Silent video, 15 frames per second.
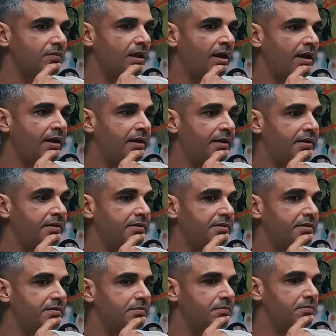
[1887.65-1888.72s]
And
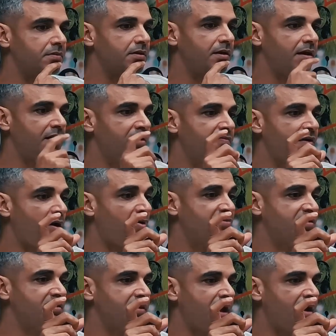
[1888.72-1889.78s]
if I
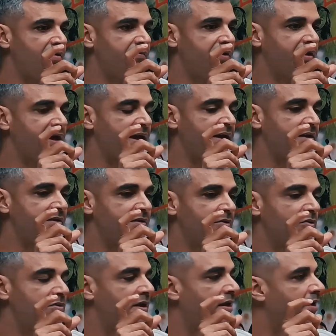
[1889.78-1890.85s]
wasn't having a
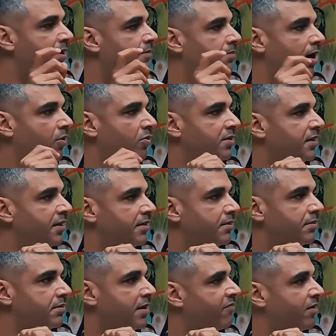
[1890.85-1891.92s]
good income, I would
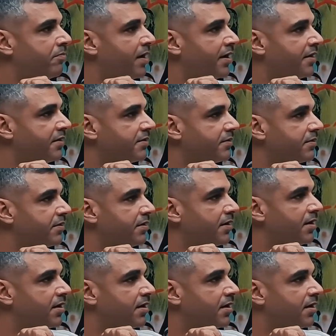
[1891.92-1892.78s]
never marry. And